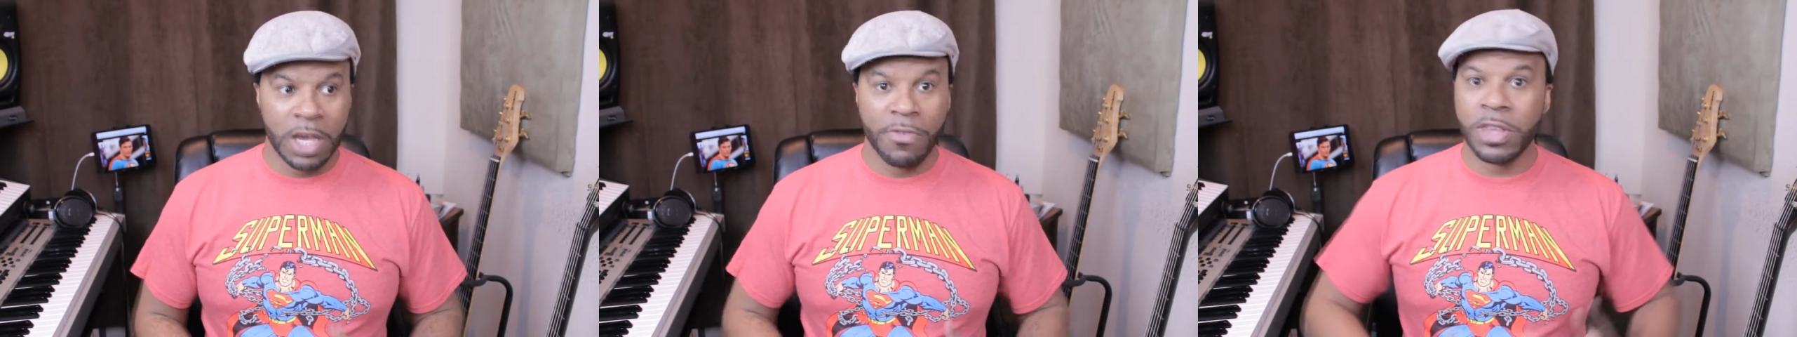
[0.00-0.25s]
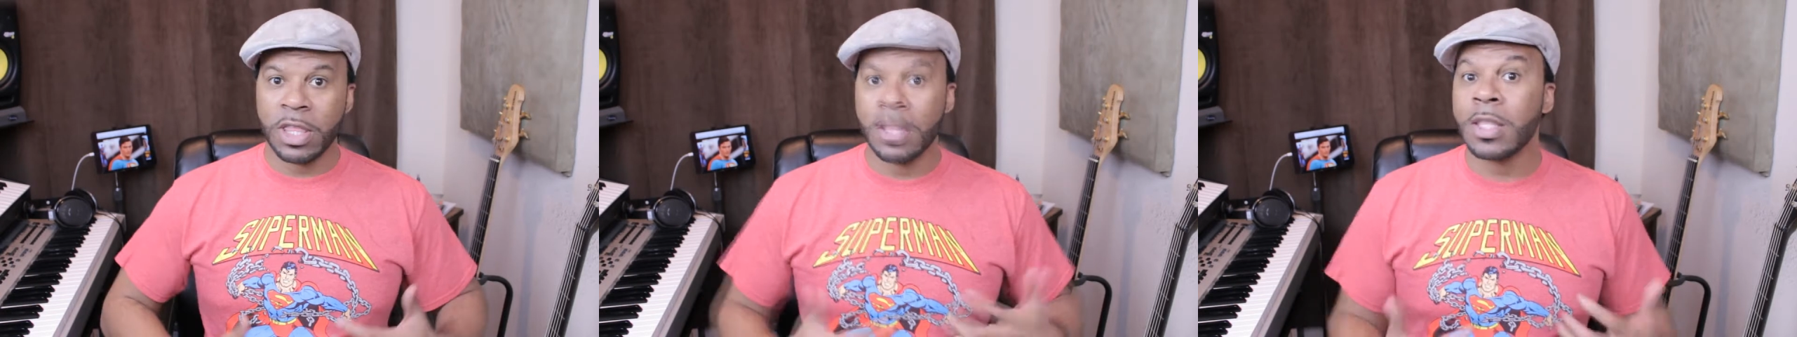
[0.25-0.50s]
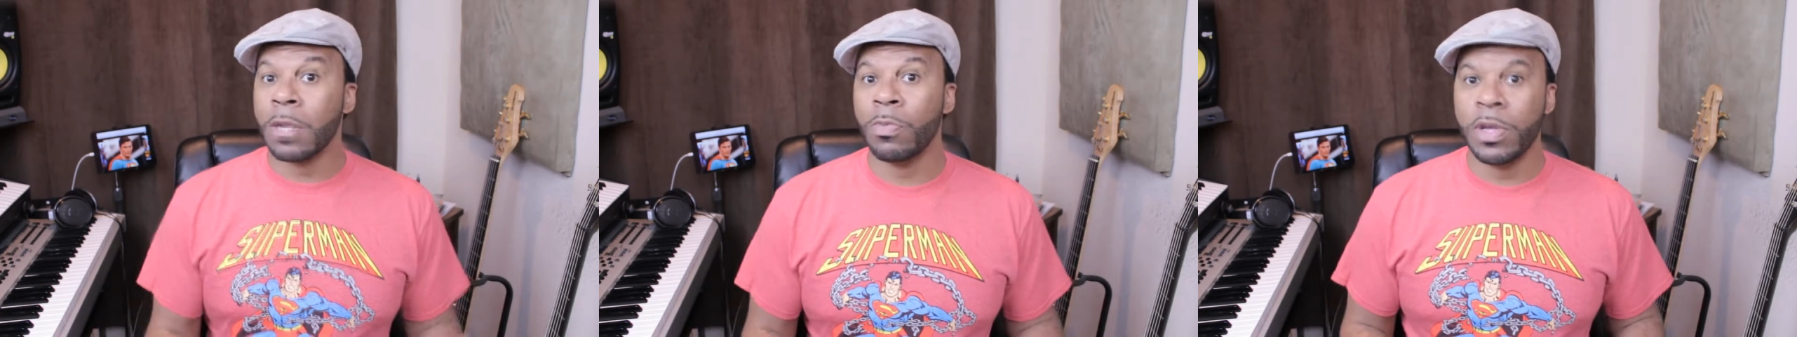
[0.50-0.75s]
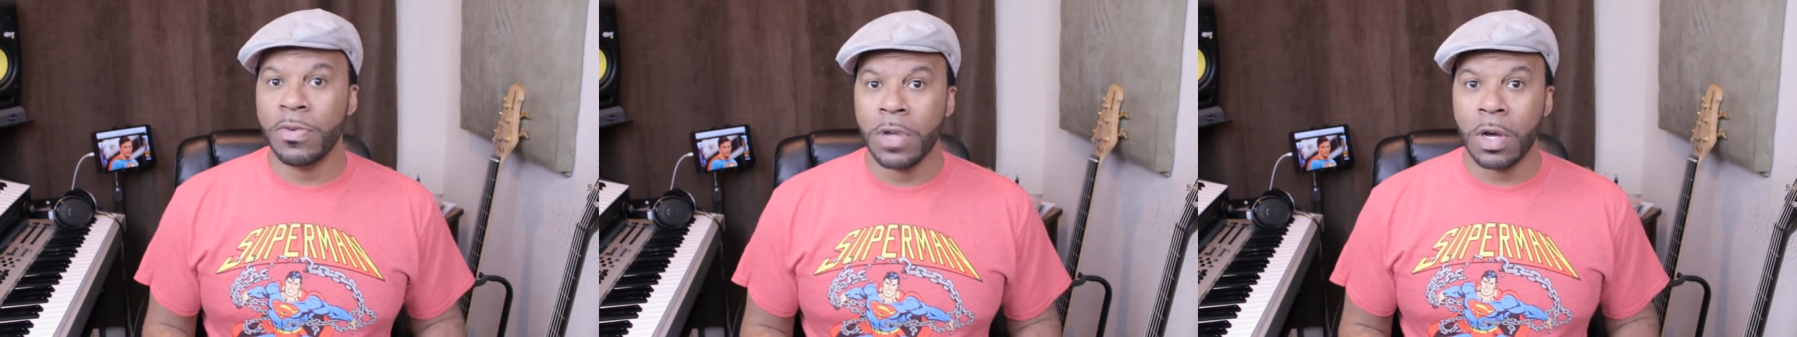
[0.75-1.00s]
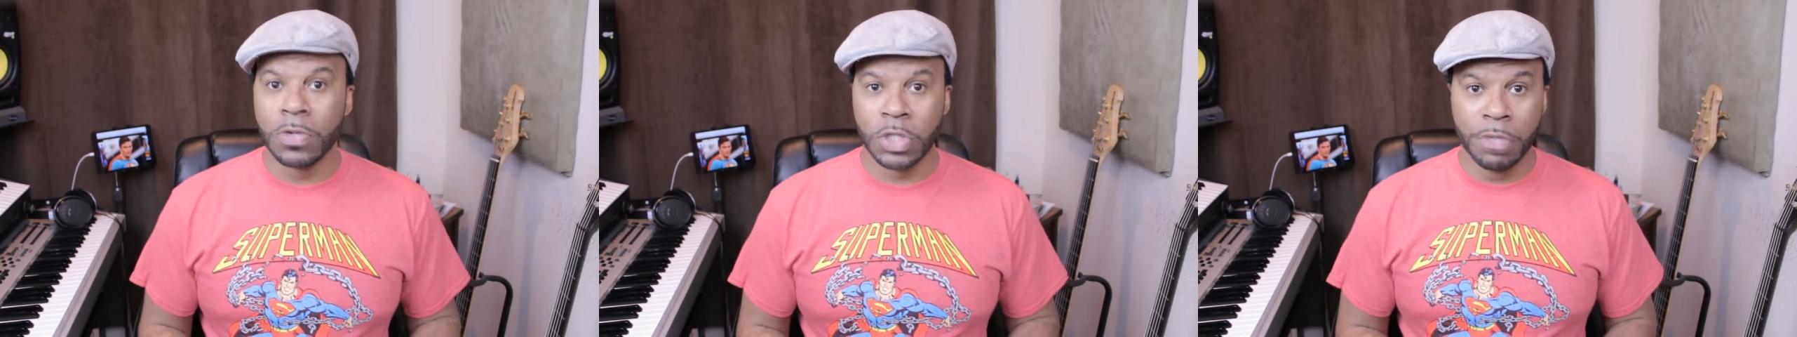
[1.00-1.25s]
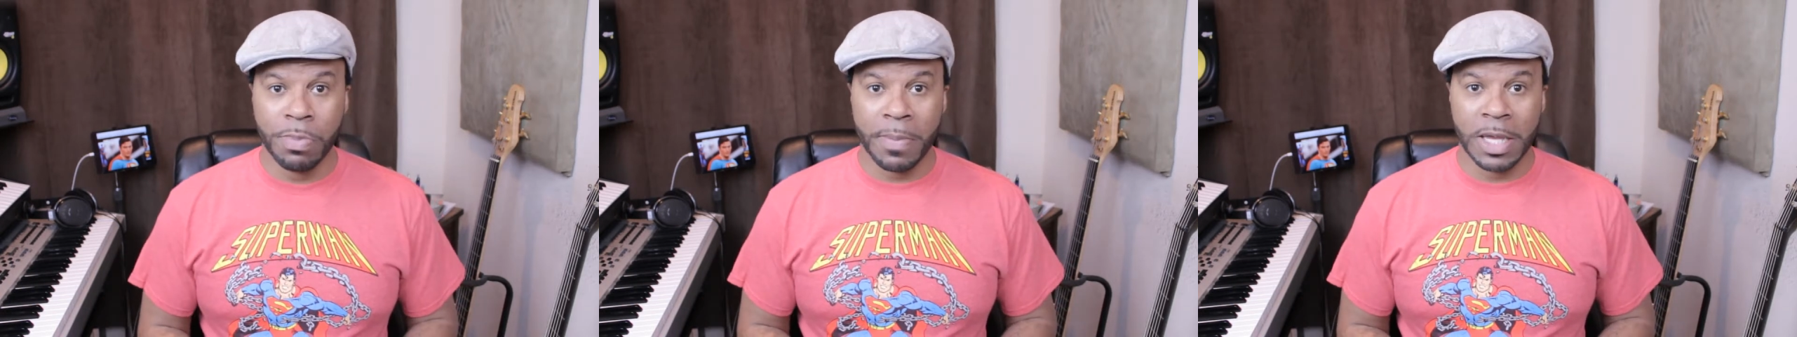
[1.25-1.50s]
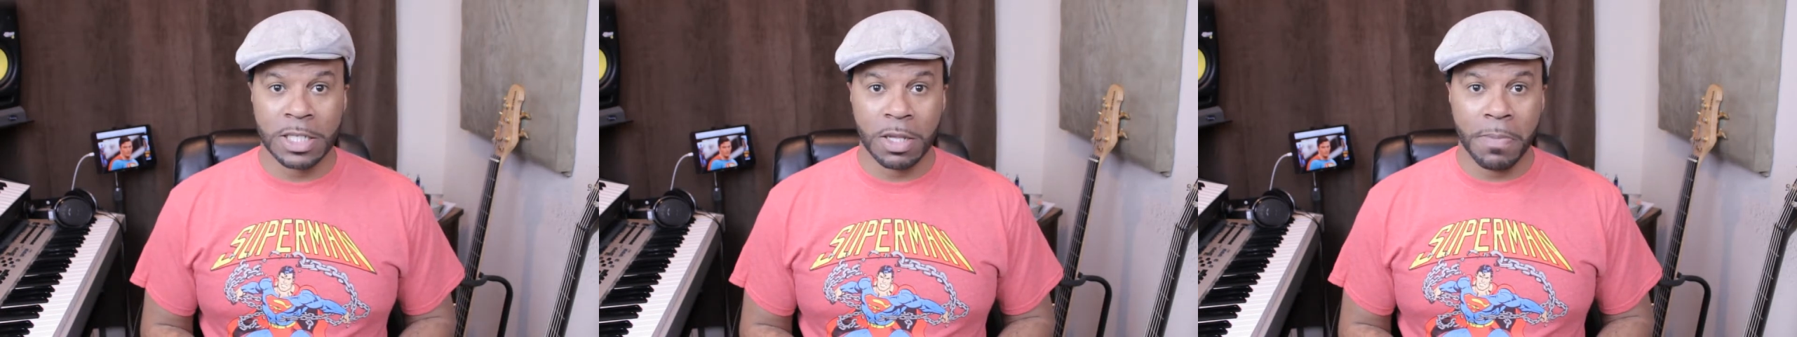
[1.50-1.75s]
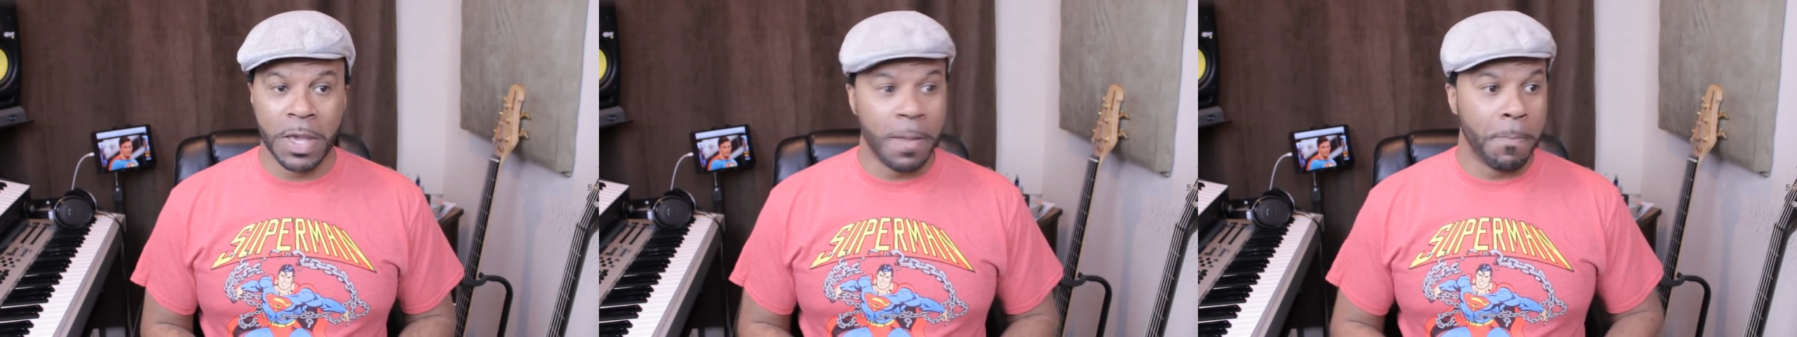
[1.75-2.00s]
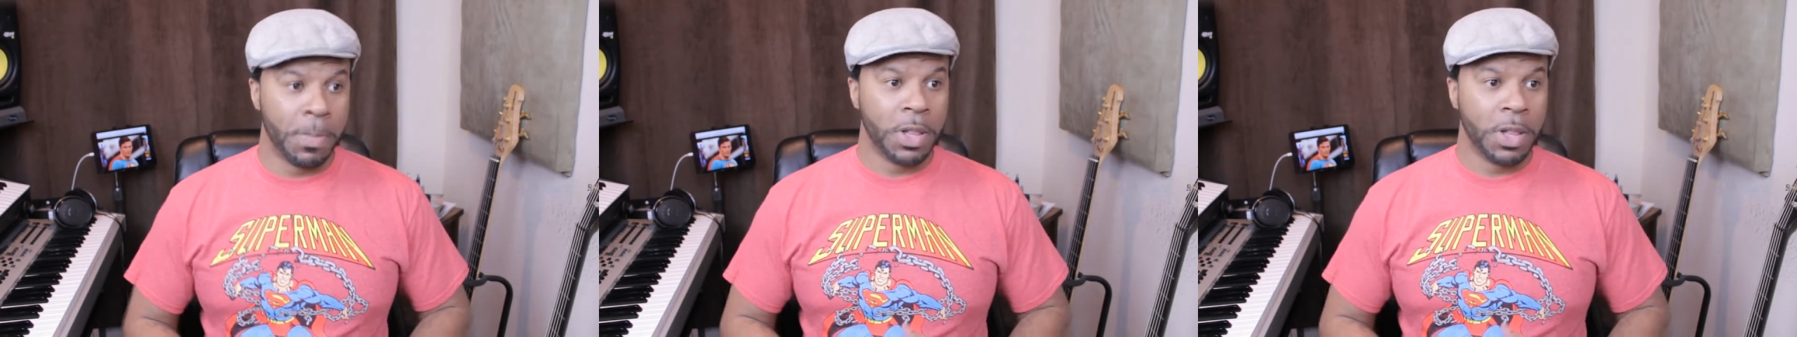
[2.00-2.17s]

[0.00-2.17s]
everything that we've known Superman to be,